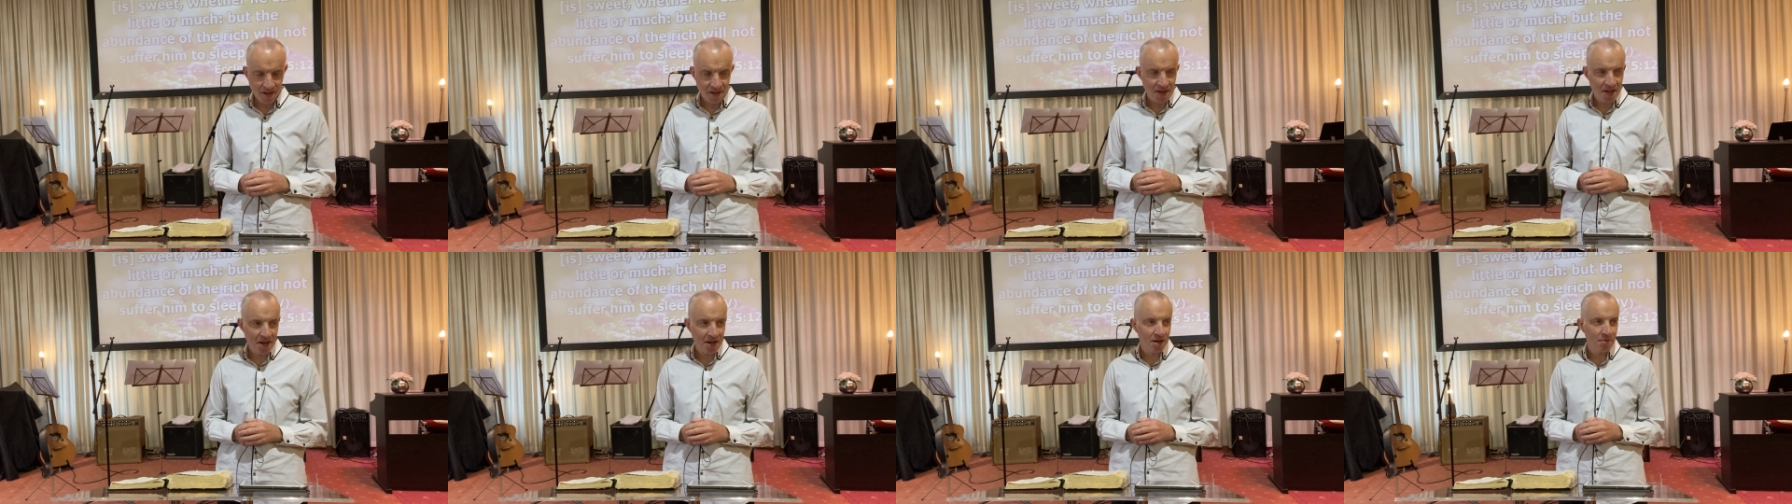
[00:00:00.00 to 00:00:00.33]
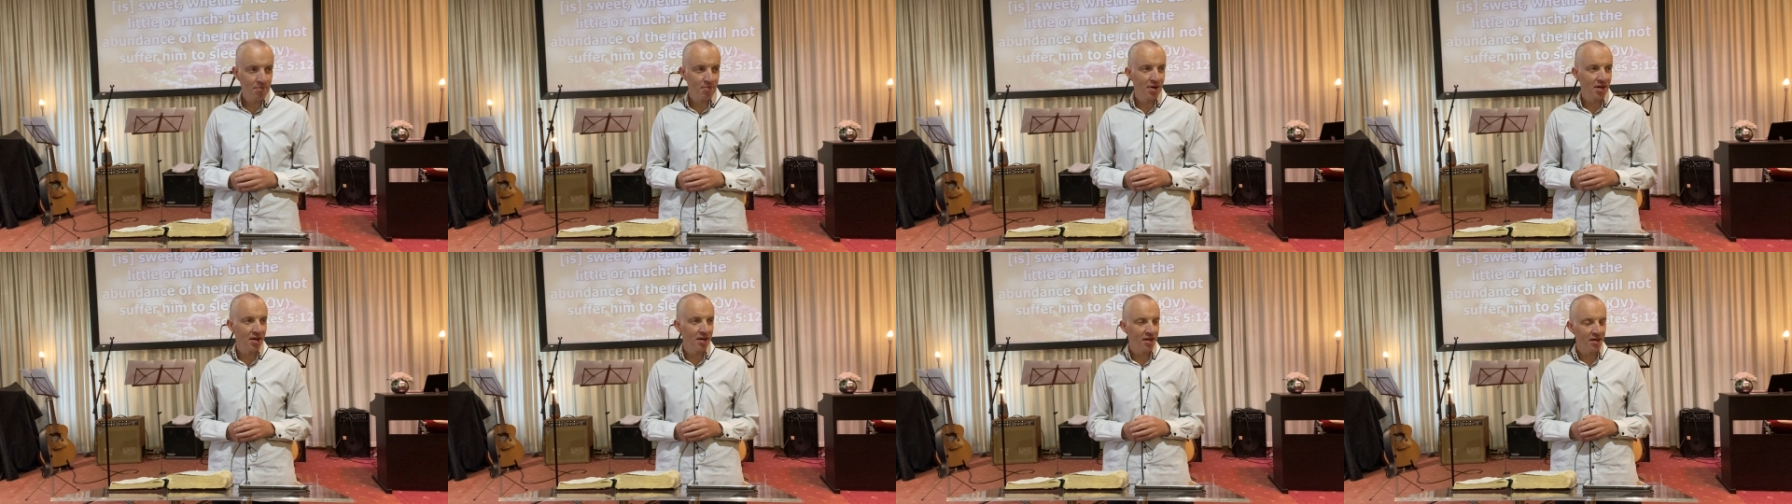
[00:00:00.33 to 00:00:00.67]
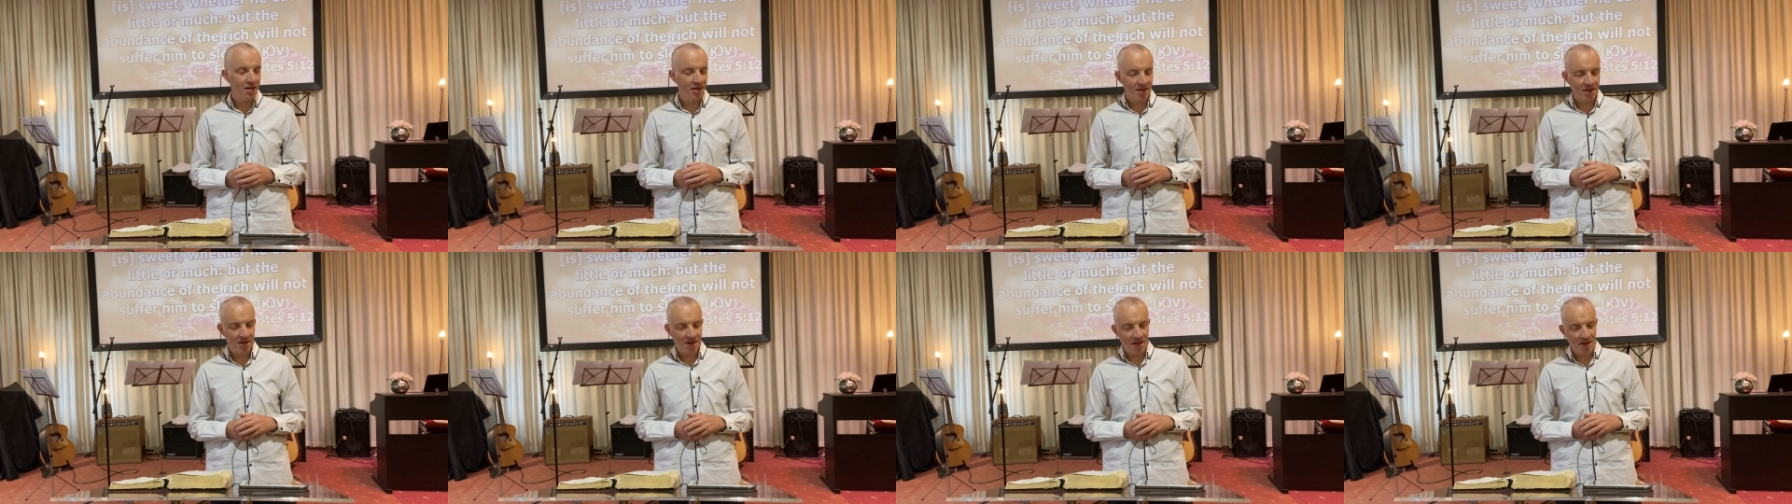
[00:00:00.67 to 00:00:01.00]
he can
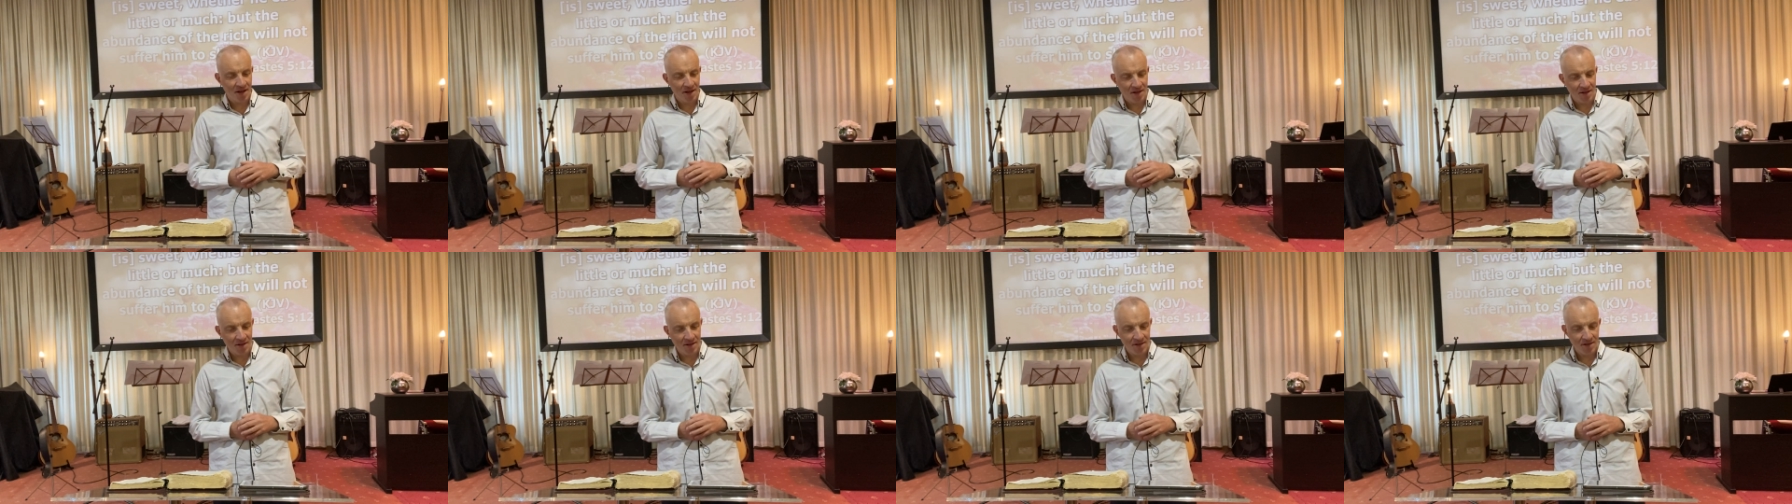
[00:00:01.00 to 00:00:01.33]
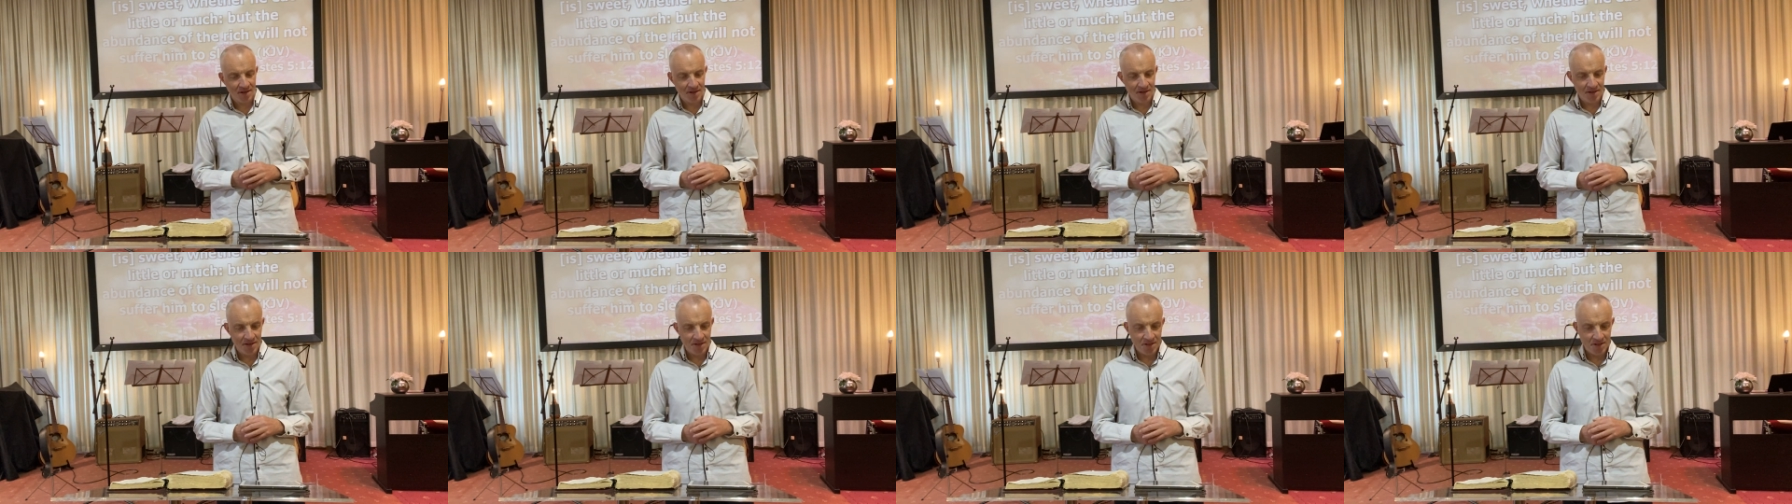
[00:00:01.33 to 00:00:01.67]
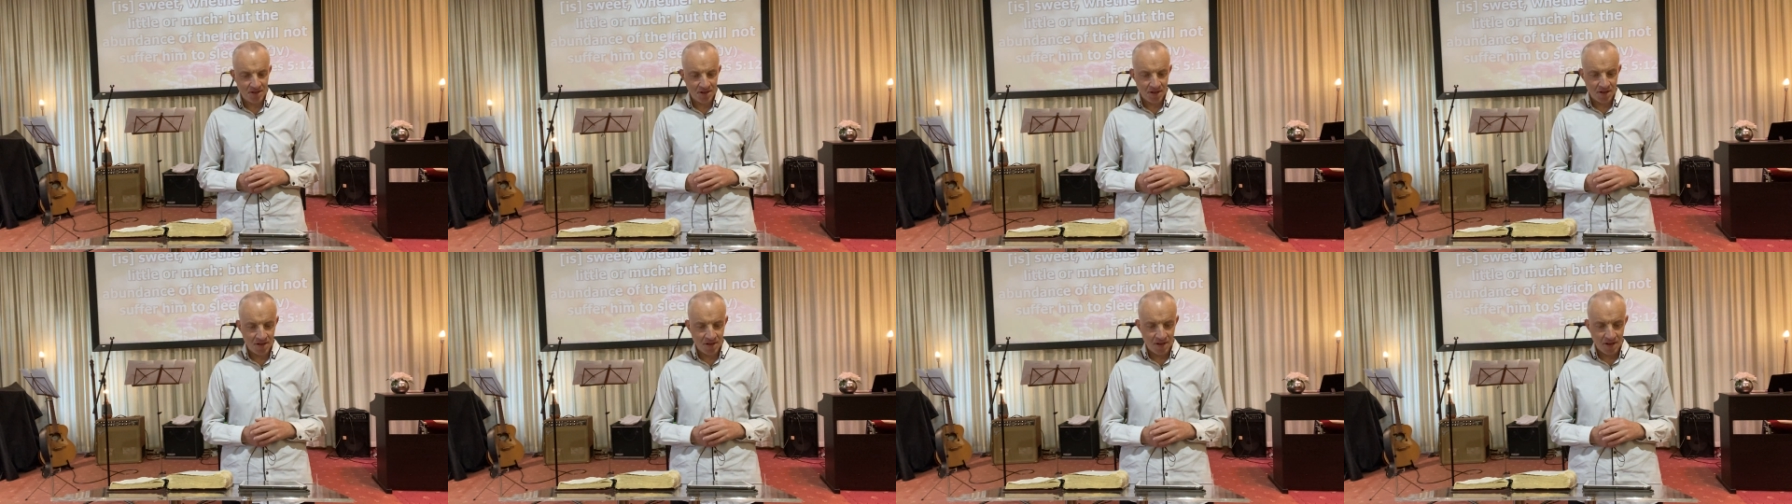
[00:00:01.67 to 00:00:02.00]
be
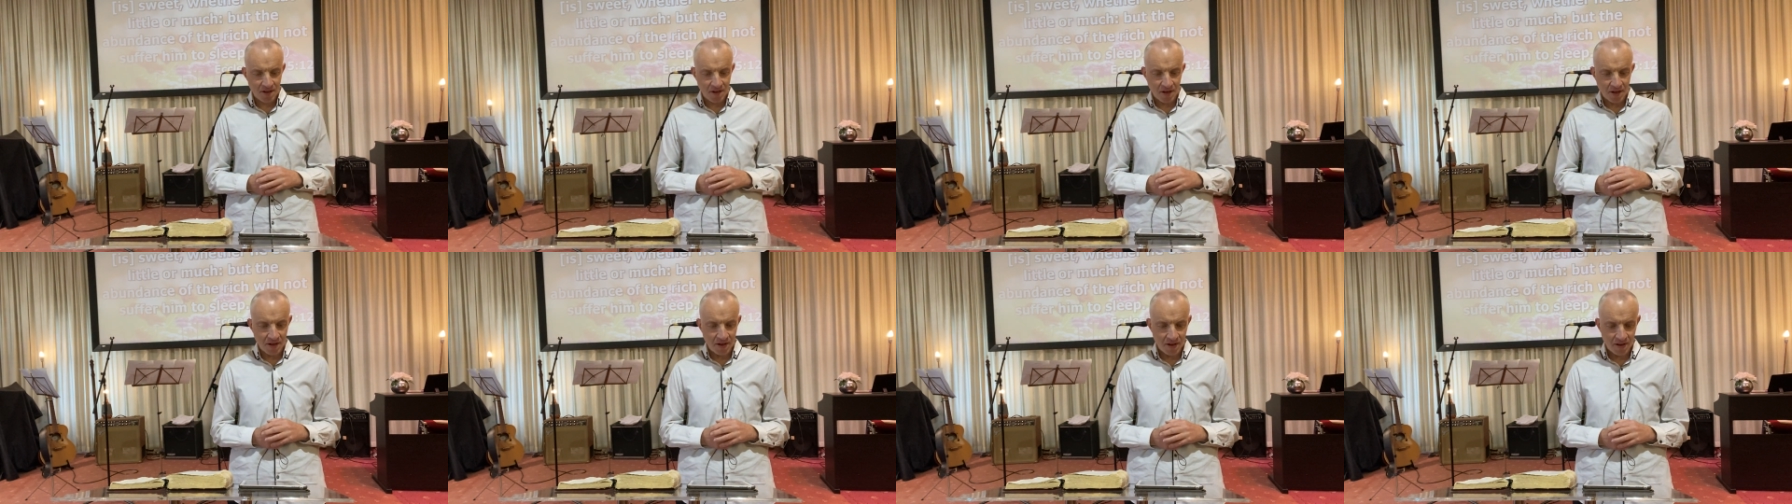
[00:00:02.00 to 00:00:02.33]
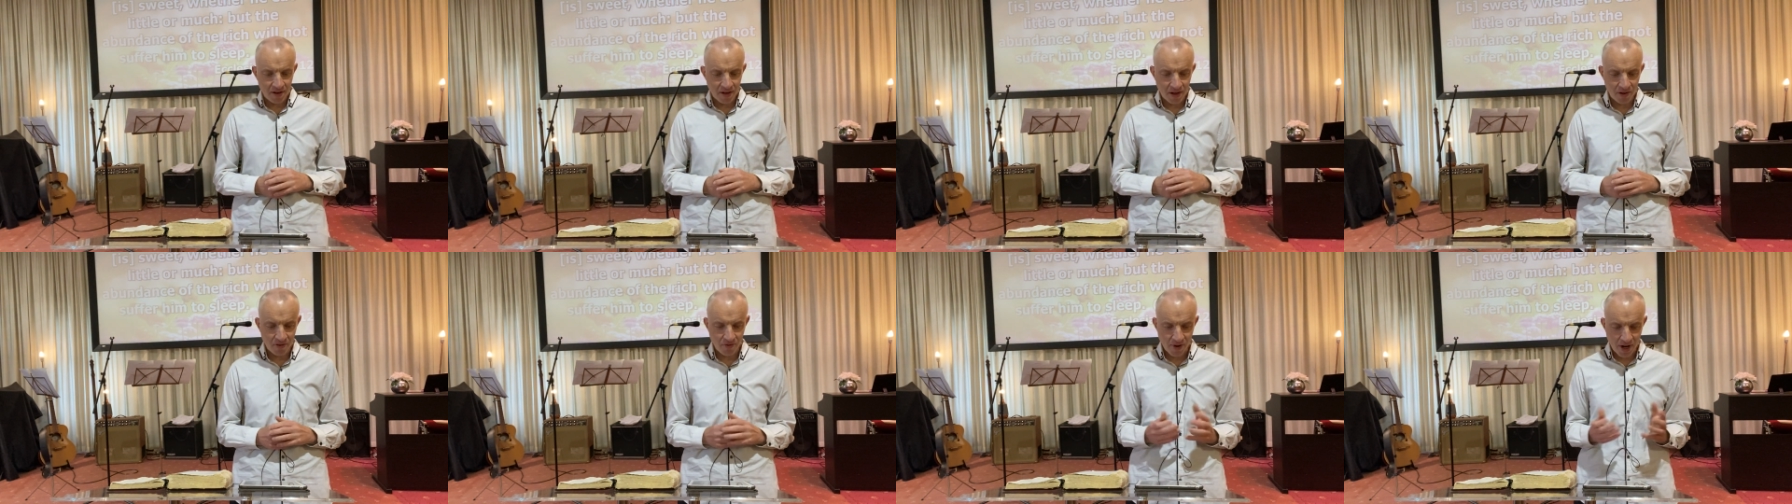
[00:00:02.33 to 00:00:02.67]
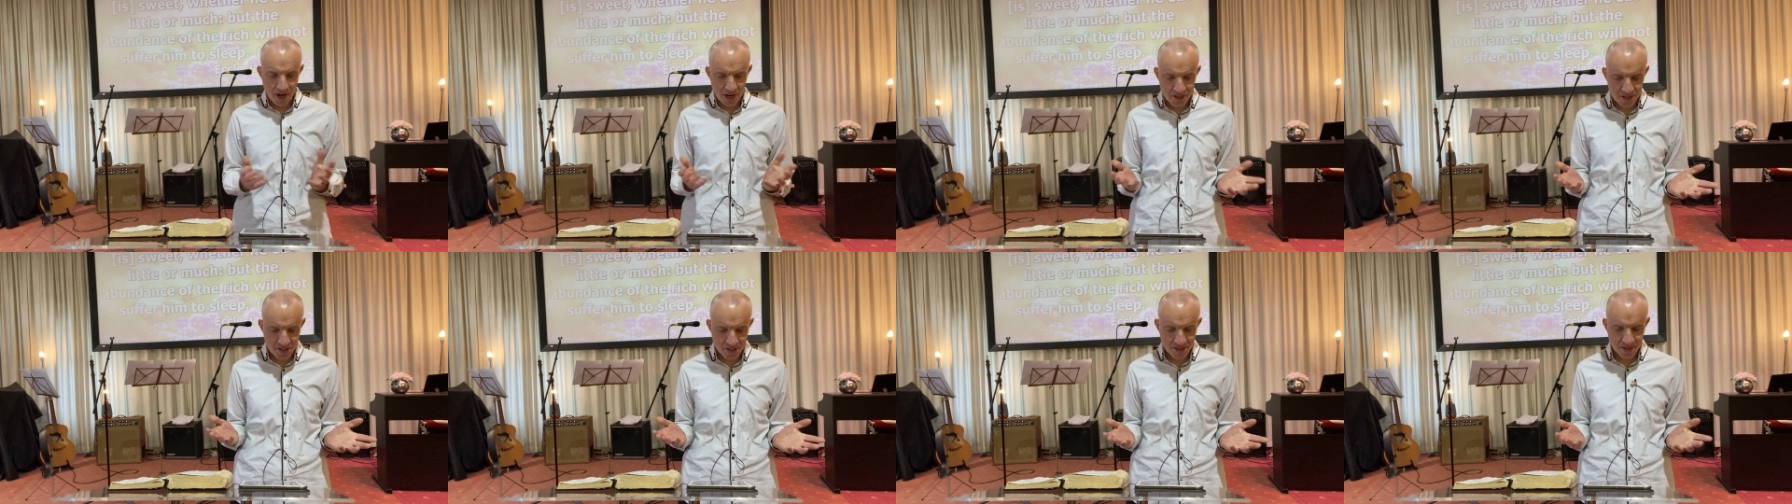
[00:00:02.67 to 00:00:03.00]
uh, at
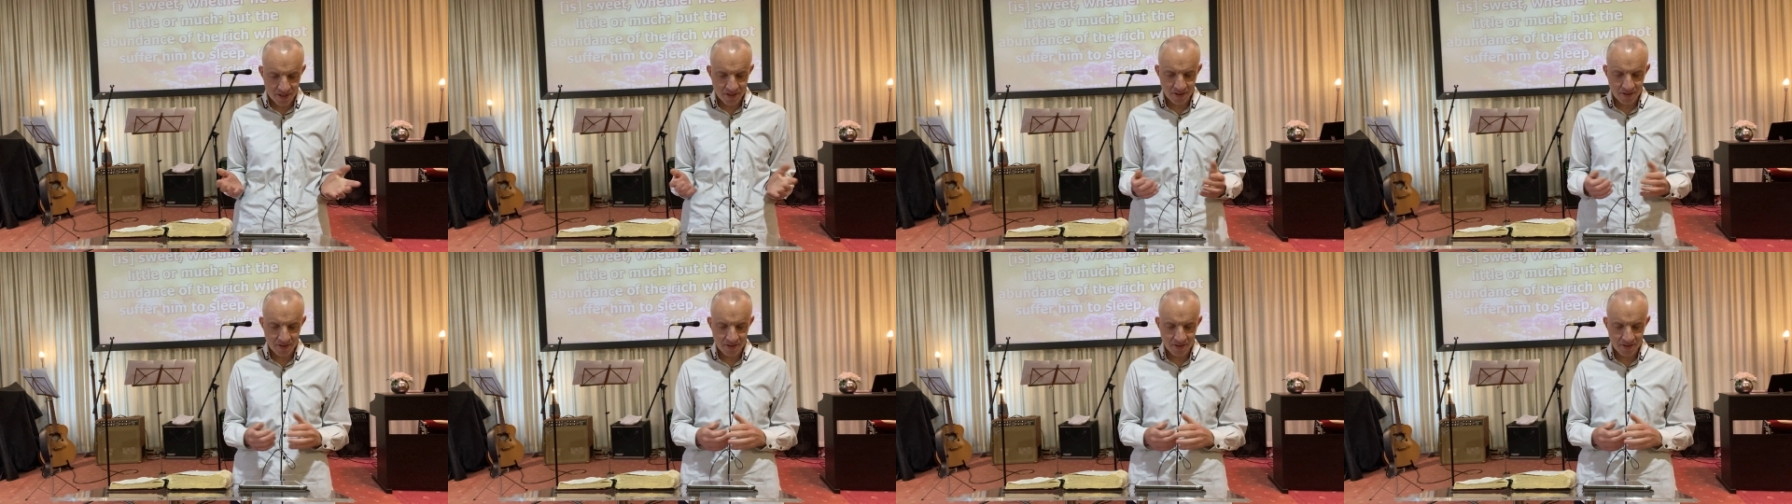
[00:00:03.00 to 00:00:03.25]
rest